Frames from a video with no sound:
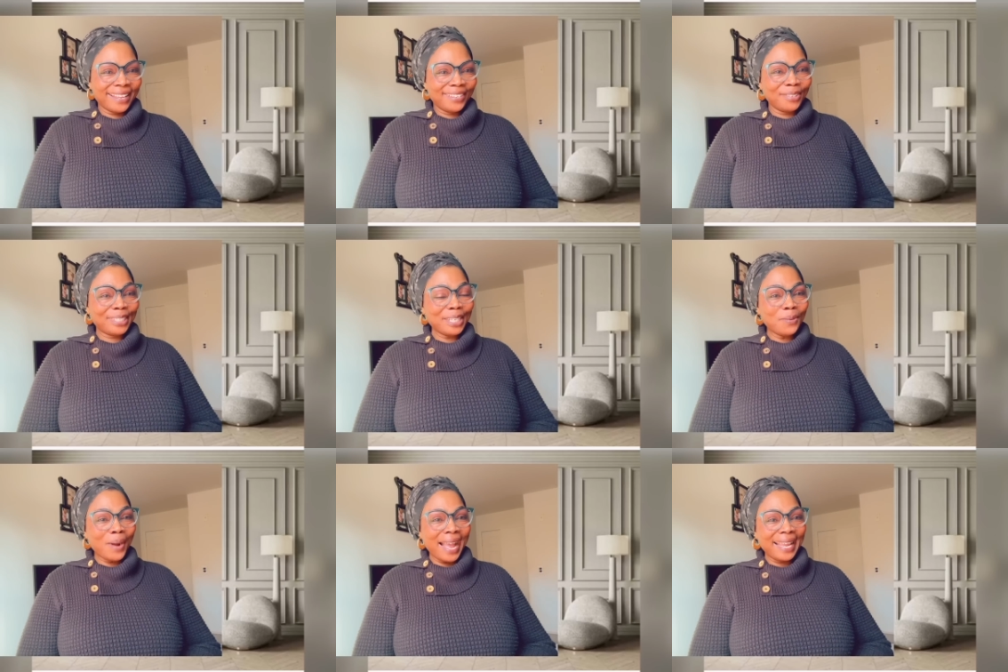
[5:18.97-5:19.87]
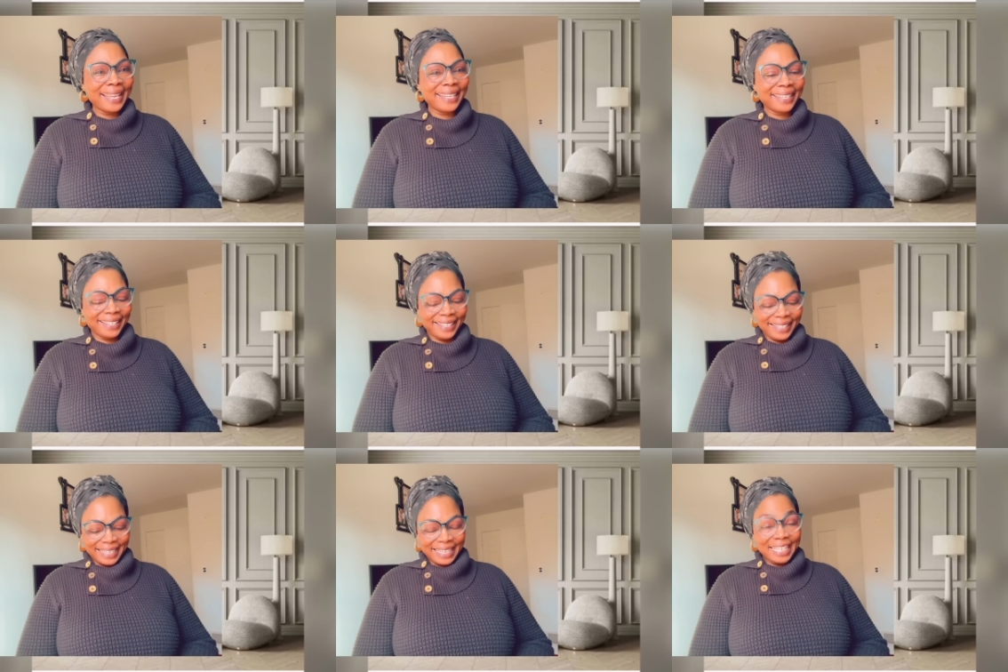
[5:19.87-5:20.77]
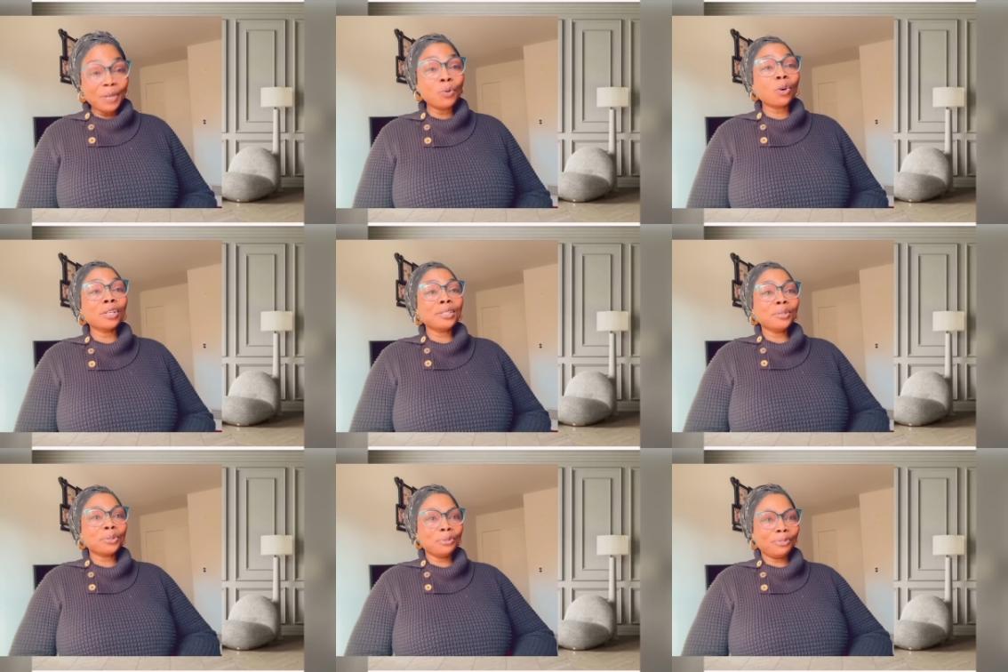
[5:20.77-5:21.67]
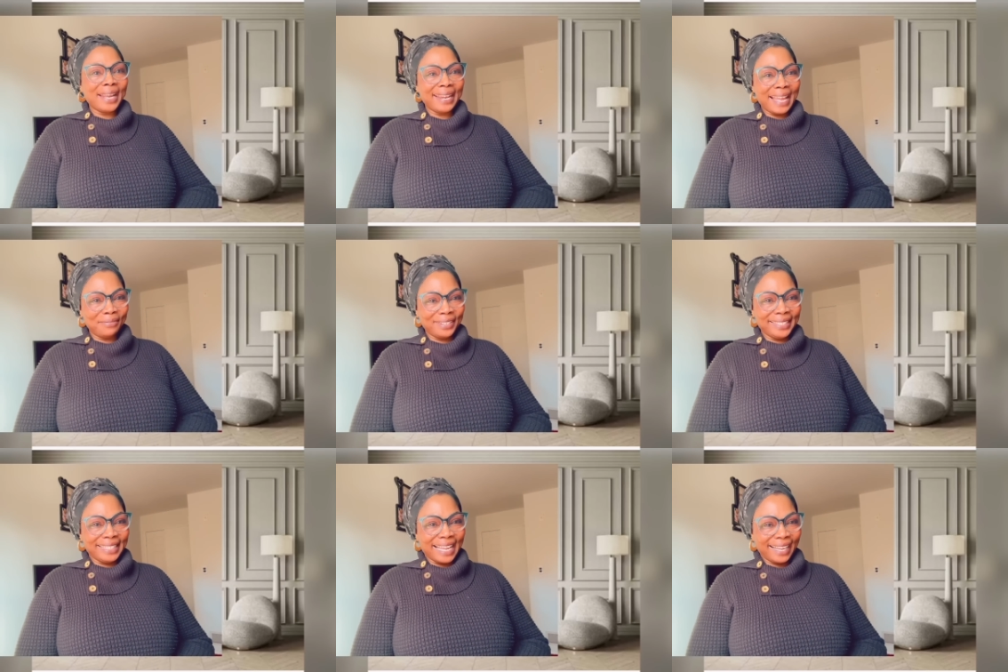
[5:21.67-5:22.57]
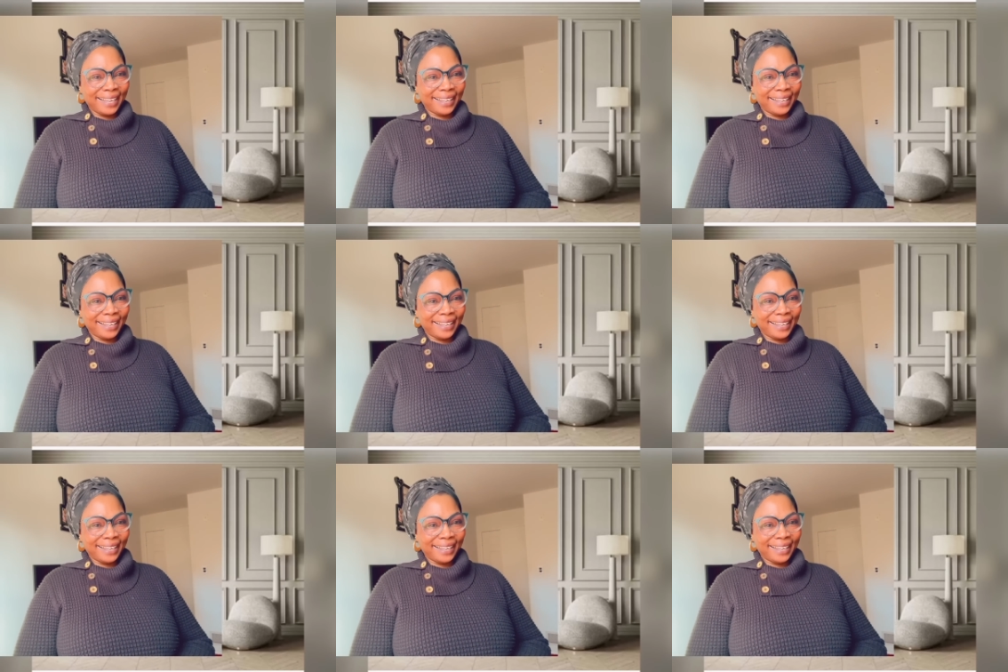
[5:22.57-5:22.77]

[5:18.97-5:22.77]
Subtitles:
You see why they will continue to find life easier?